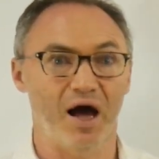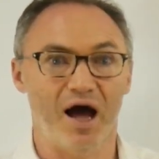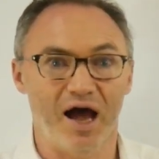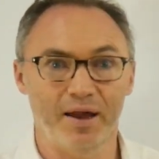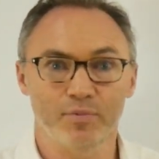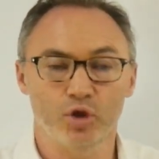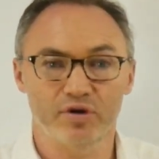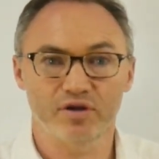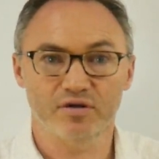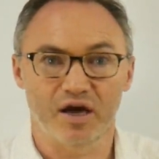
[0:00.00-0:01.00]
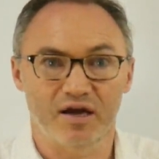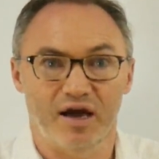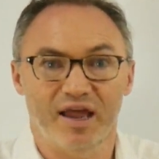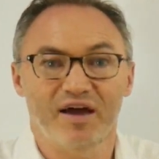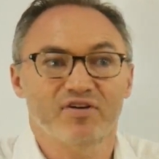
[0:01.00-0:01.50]
I'm learning,
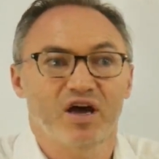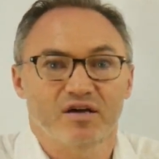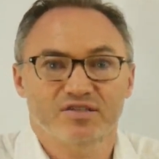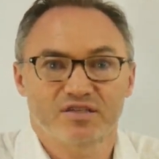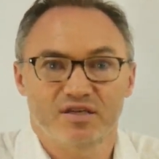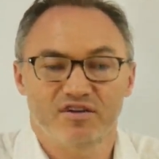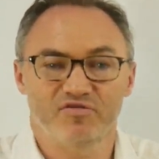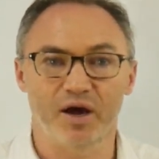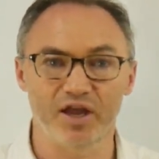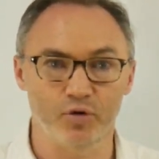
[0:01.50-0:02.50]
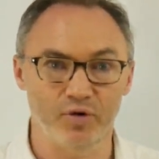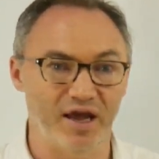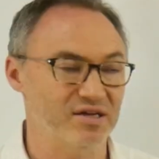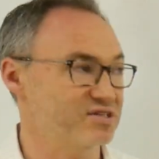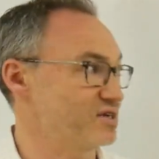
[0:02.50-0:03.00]
I have custody of my own
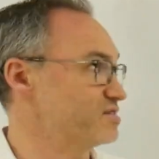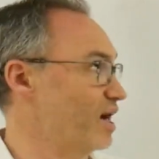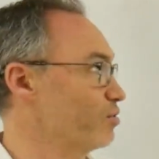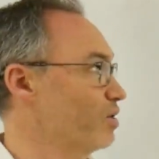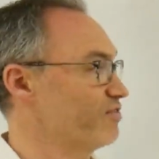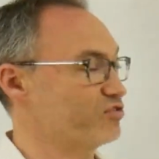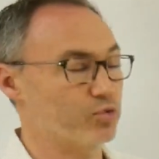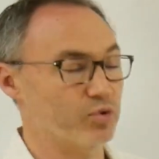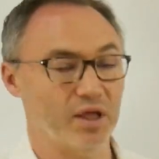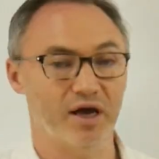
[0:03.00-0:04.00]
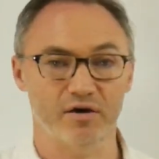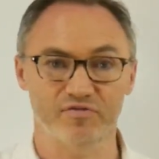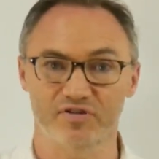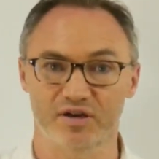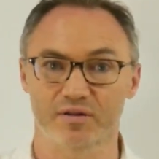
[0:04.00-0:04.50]
assets. I don't have to rely on
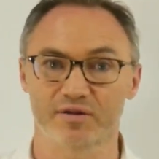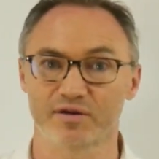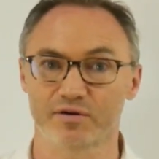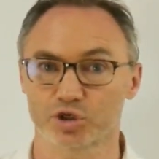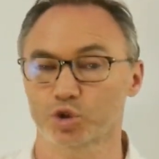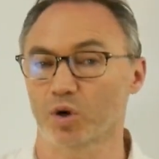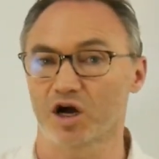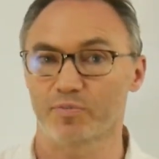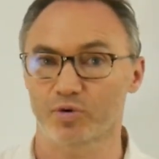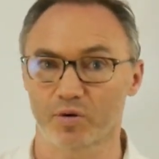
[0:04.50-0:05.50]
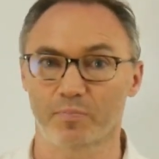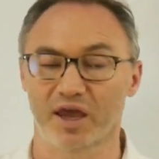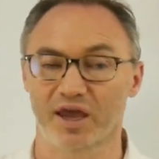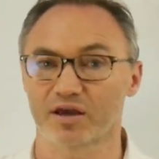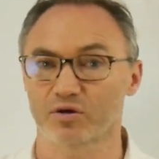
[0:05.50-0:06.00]
Fidelity or Schwab or a
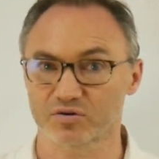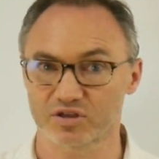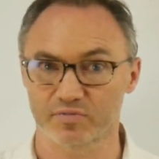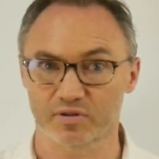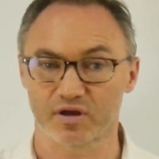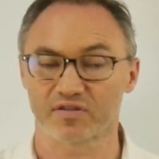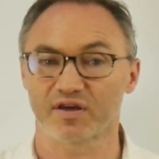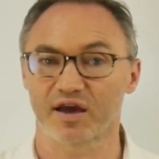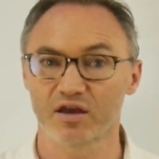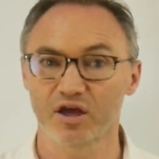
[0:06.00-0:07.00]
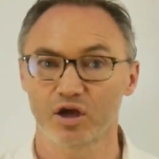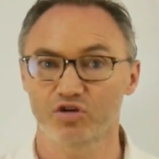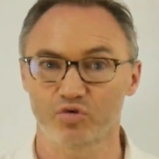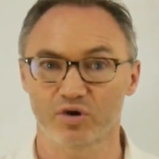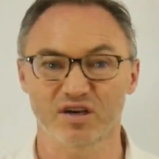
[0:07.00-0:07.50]
bank or something like that
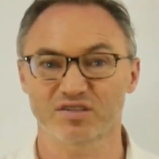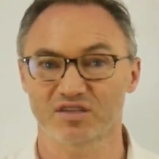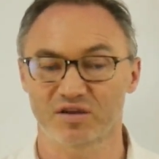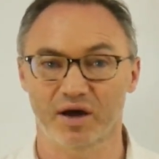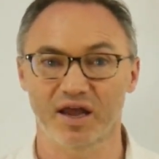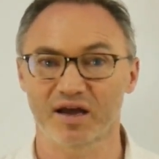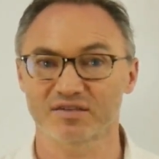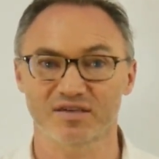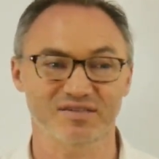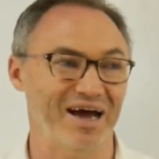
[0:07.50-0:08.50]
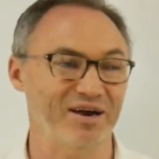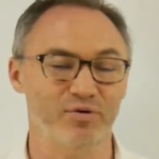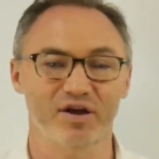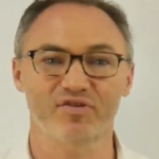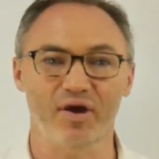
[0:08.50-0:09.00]
to custody my assets. I don't
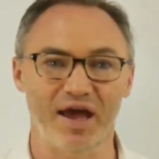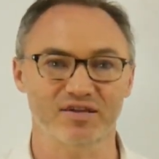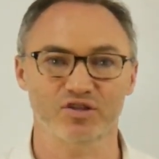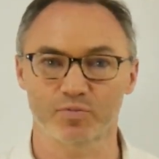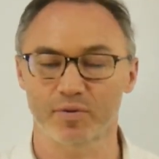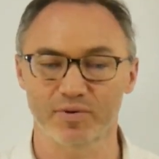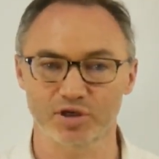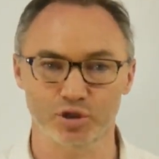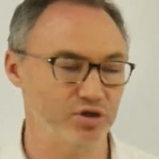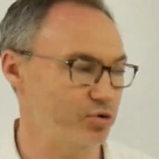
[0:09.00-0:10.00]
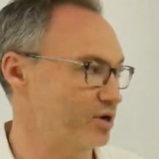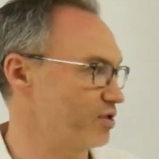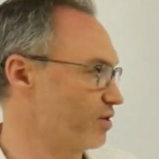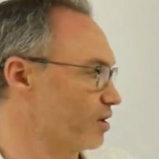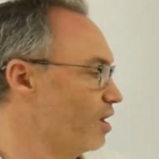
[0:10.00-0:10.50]
have to ask their permission to do
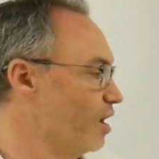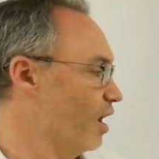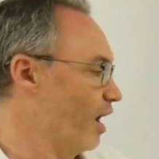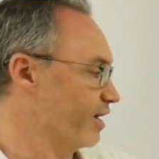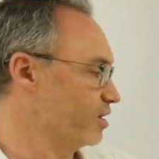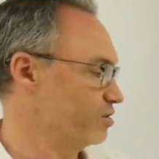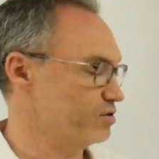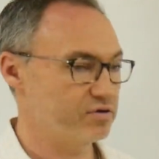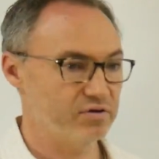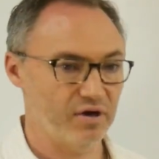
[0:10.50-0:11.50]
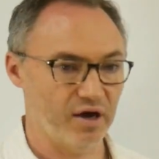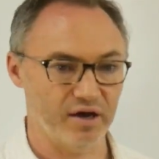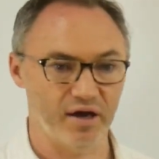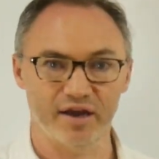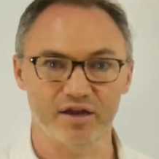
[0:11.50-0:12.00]
anything. I can
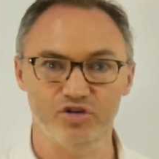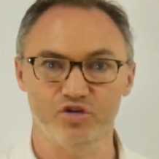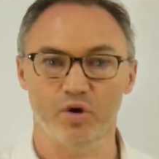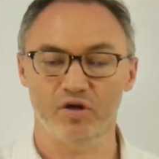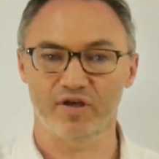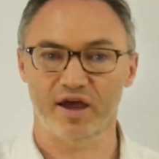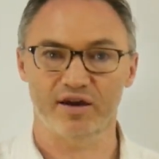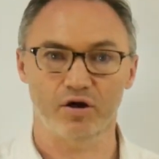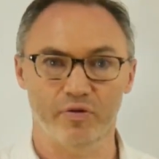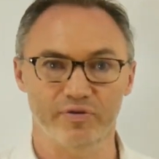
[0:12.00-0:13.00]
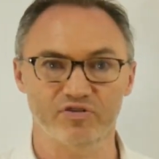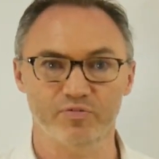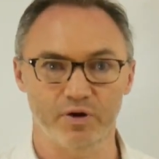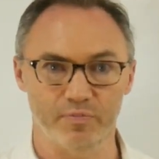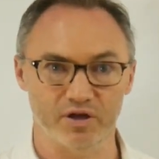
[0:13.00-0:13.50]
do all that on this
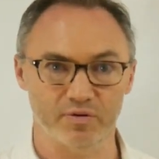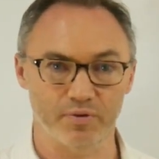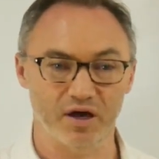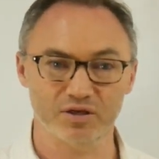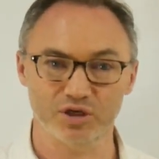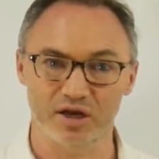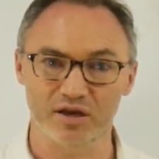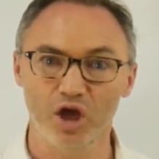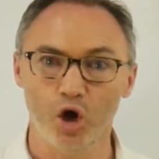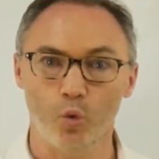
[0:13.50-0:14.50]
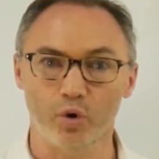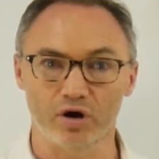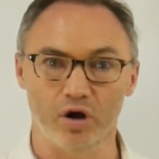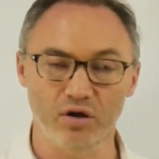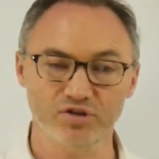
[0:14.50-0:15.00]
public blockchain. What it
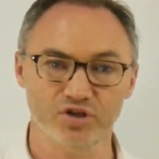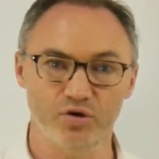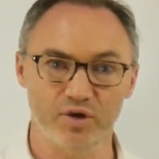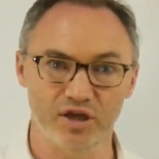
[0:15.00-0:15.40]
also